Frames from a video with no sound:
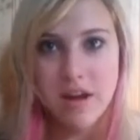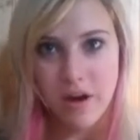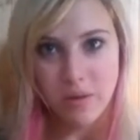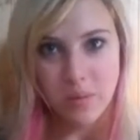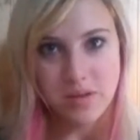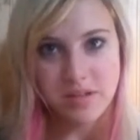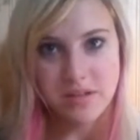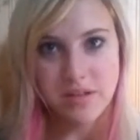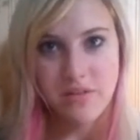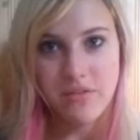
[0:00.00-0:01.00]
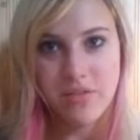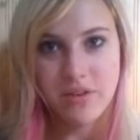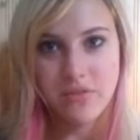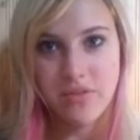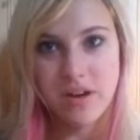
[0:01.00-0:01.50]
No, because if
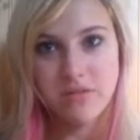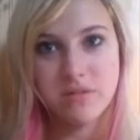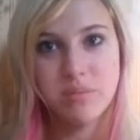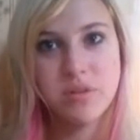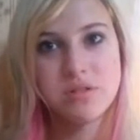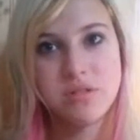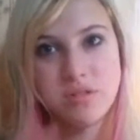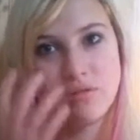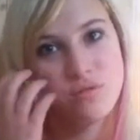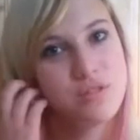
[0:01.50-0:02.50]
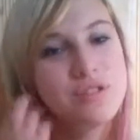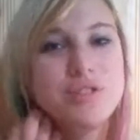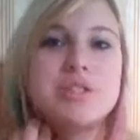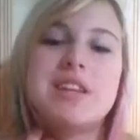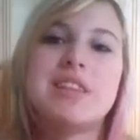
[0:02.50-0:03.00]
their favorite person loses,
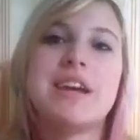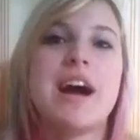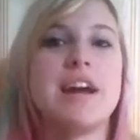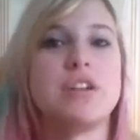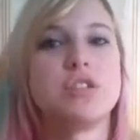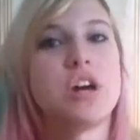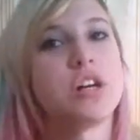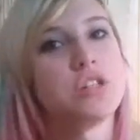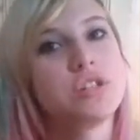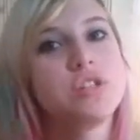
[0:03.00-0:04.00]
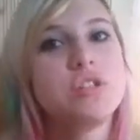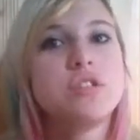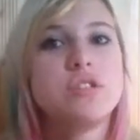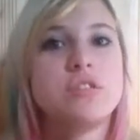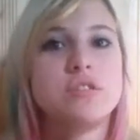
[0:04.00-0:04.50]
they'll just eat the guy in charge.
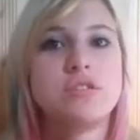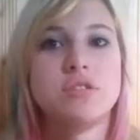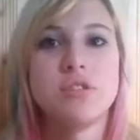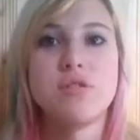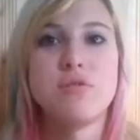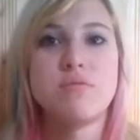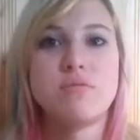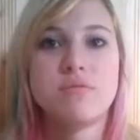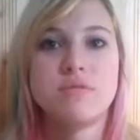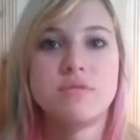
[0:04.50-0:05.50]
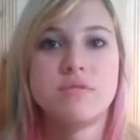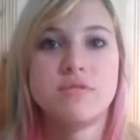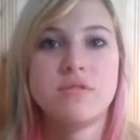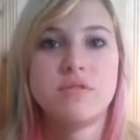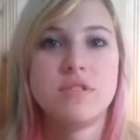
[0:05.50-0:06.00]
So,
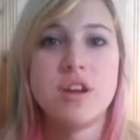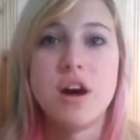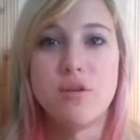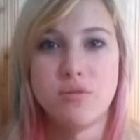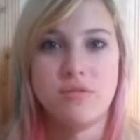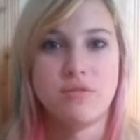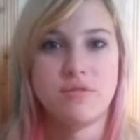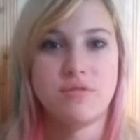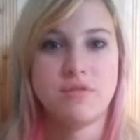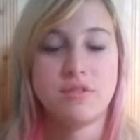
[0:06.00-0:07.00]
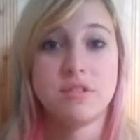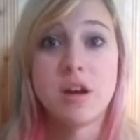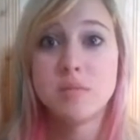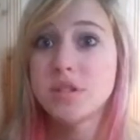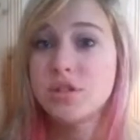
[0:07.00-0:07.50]
no.
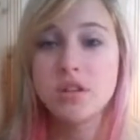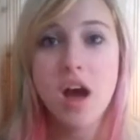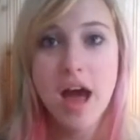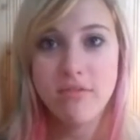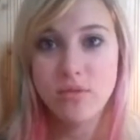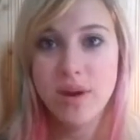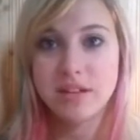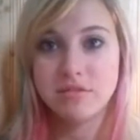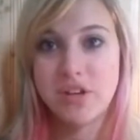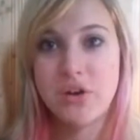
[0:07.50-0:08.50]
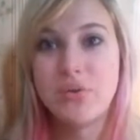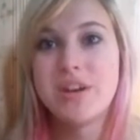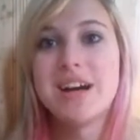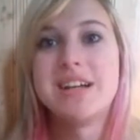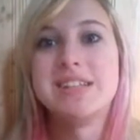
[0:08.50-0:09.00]
Zombies should not have the right to
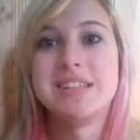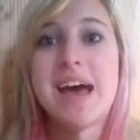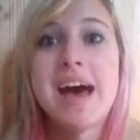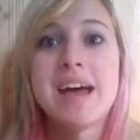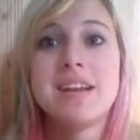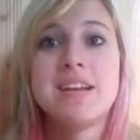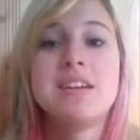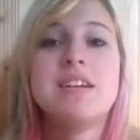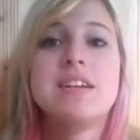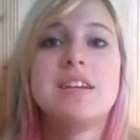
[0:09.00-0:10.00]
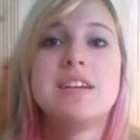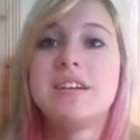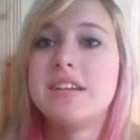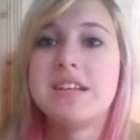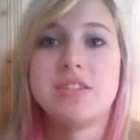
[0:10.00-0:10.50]
vote, because that
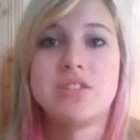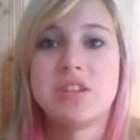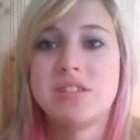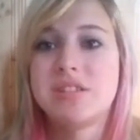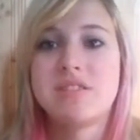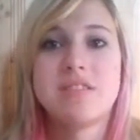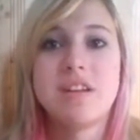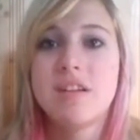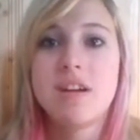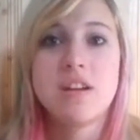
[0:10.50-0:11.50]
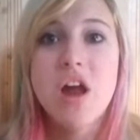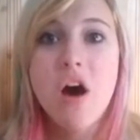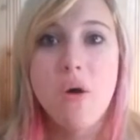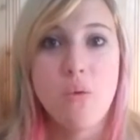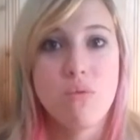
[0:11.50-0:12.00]
is just...
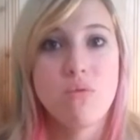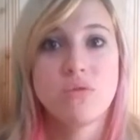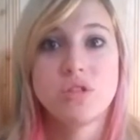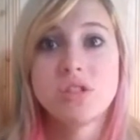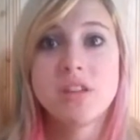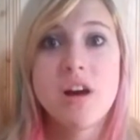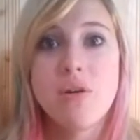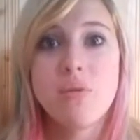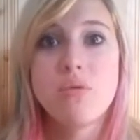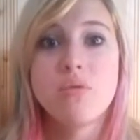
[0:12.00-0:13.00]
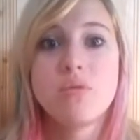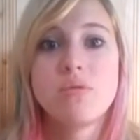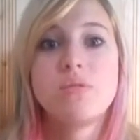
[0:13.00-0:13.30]
No. Just no.